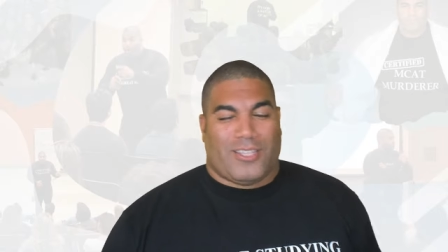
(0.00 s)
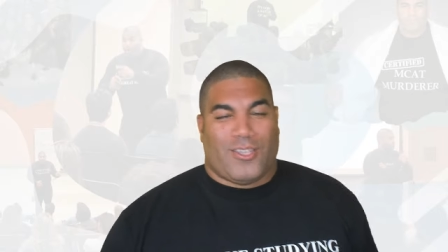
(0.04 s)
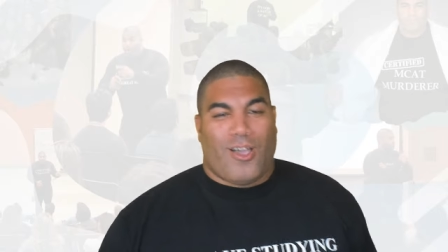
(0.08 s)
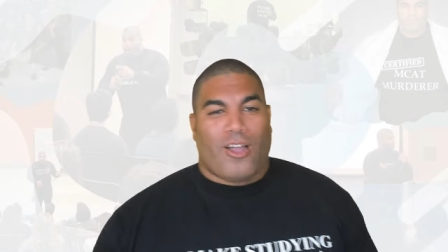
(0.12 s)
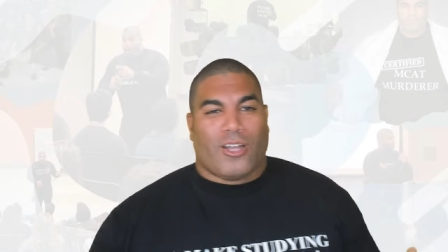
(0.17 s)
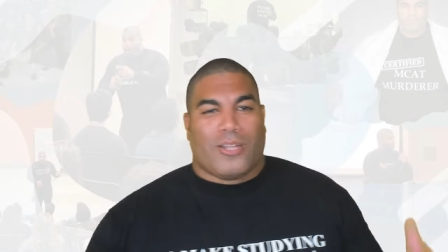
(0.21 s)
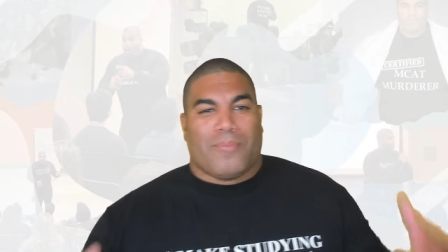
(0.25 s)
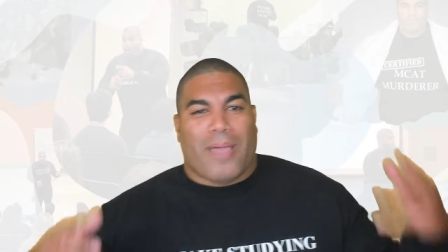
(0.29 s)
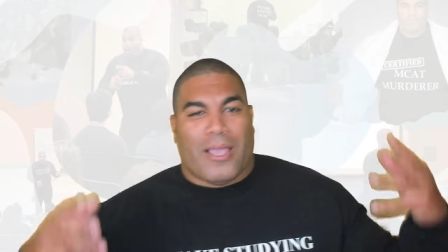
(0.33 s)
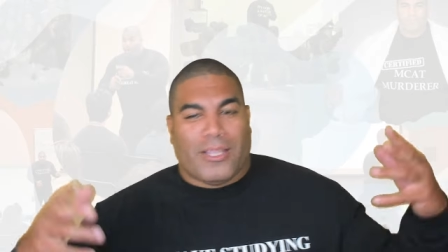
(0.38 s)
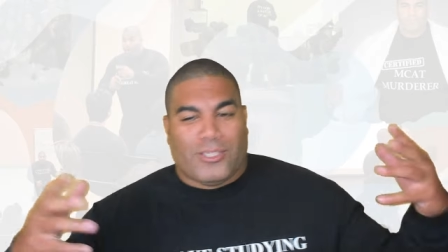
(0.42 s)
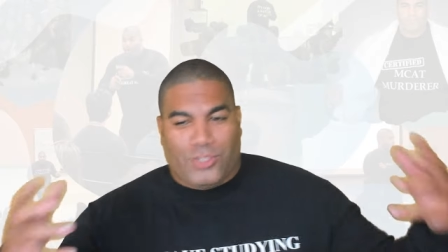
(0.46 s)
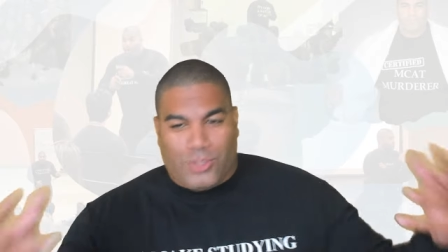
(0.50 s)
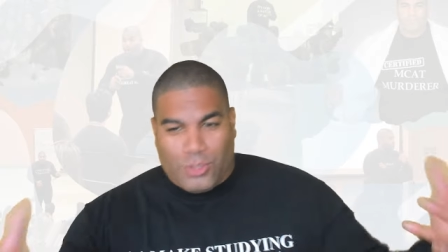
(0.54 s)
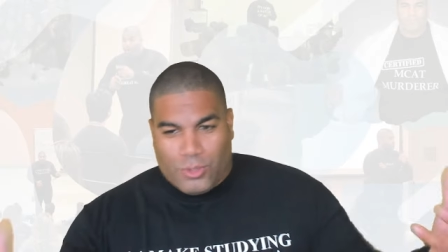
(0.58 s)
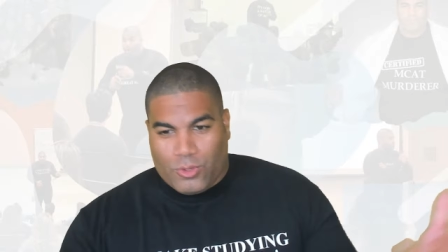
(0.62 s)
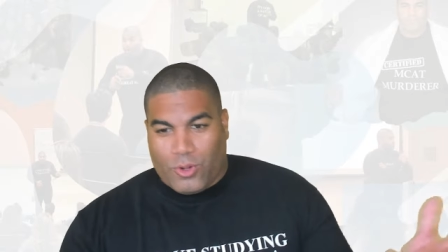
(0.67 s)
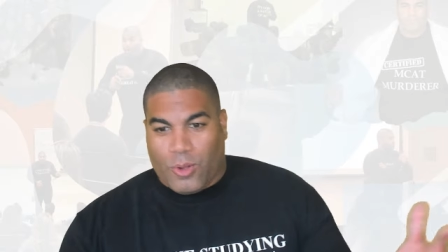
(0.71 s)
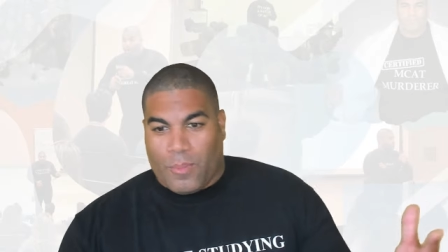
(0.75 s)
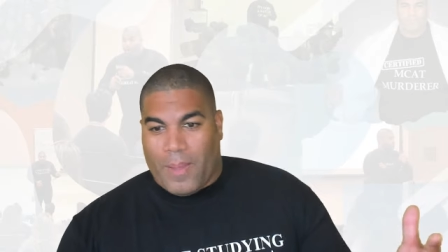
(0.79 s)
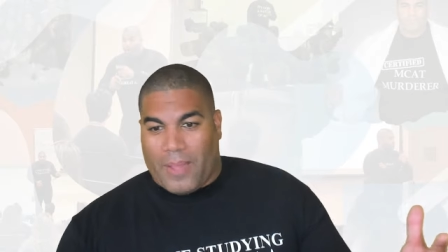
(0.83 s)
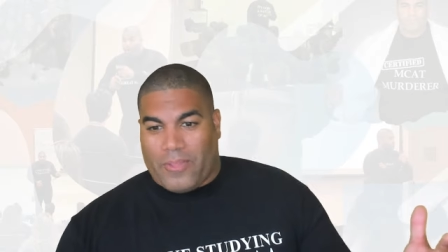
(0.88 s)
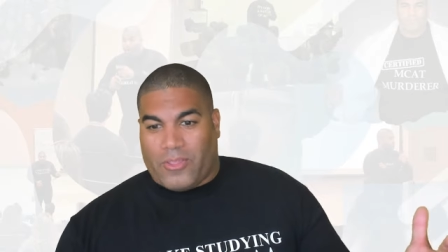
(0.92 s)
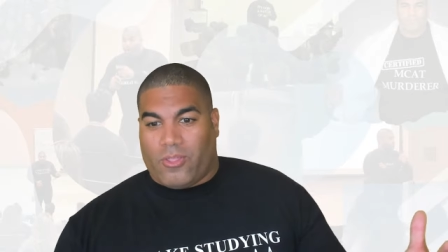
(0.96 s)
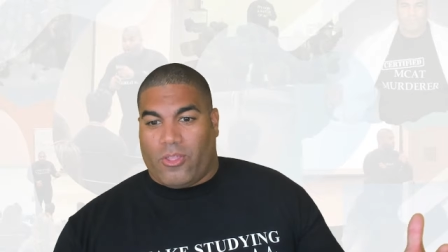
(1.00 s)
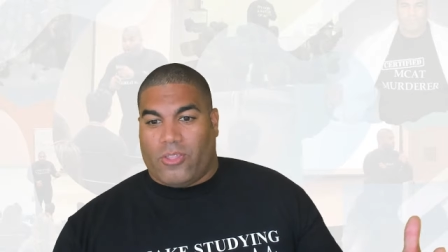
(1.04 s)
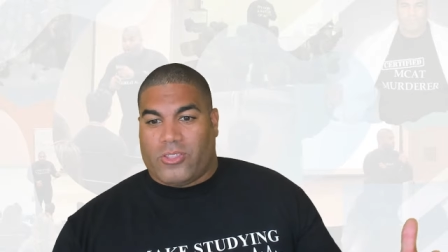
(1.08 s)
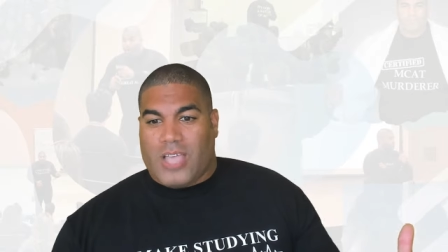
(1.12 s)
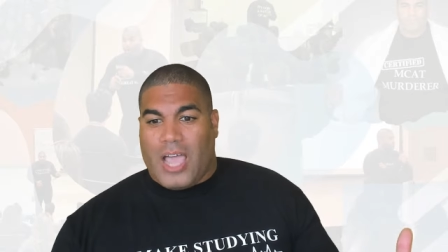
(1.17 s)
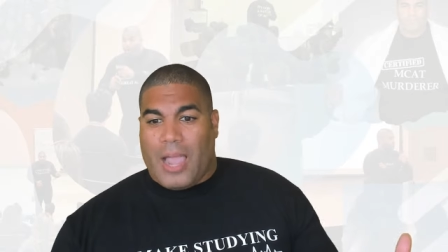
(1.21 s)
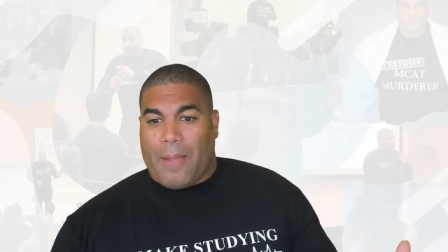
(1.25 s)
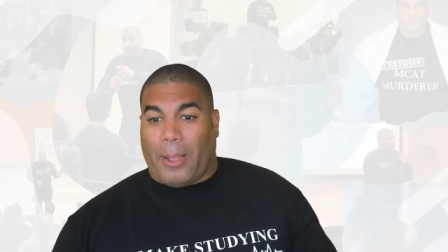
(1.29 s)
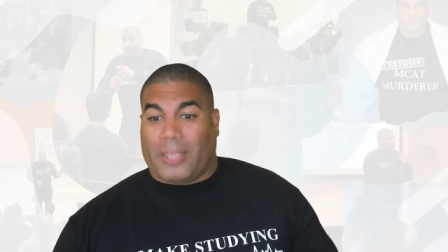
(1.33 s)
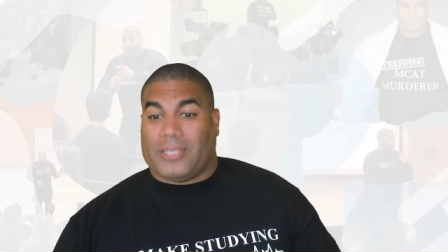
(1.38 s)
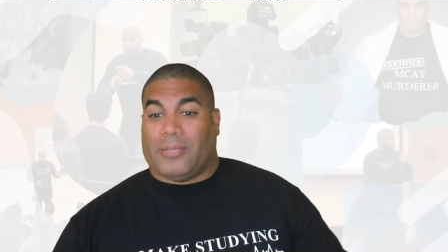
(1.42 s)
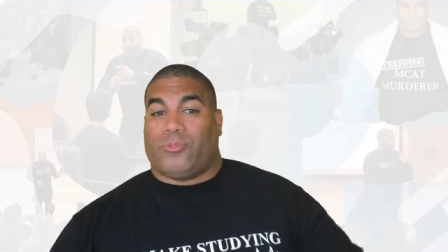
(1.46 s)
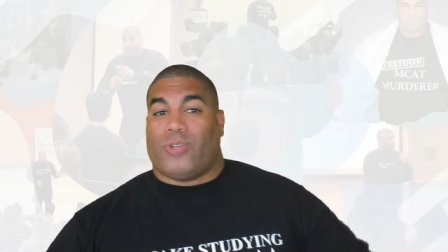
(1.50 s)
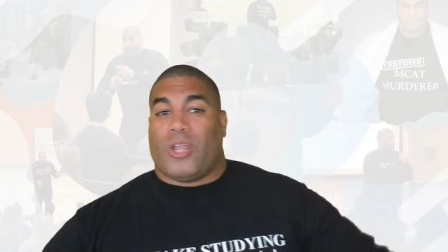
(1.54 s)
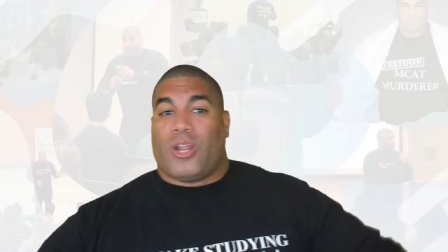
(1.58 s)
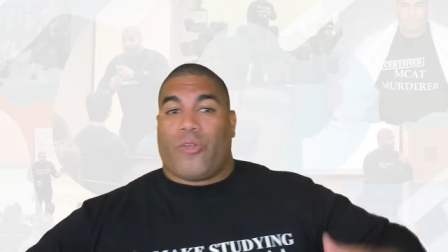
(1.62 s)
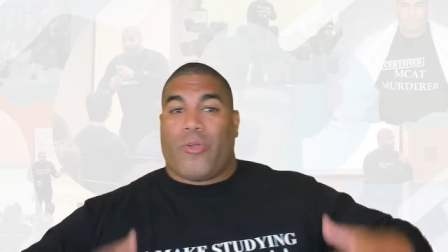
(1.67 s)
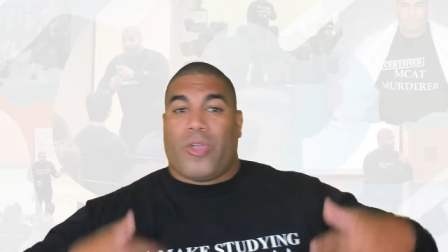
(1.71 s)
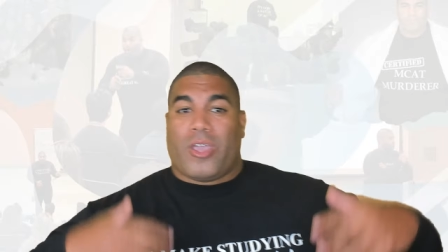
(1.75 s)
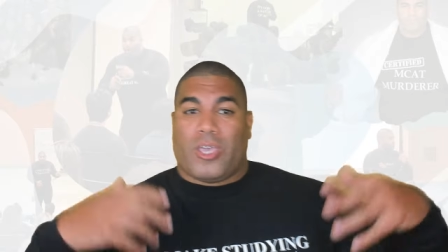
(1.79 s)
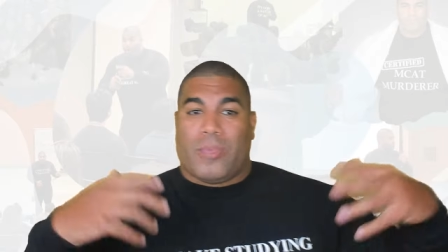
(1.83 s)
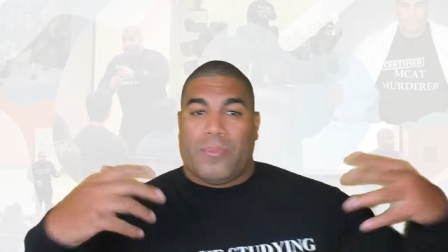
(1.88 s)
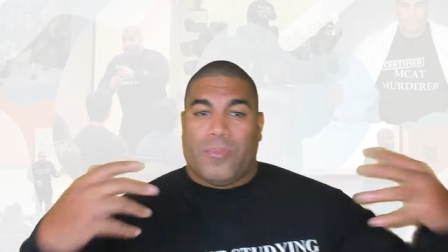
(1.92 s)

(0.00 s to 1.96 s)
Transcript: I talk to my student group about it all the time because I'm trying to create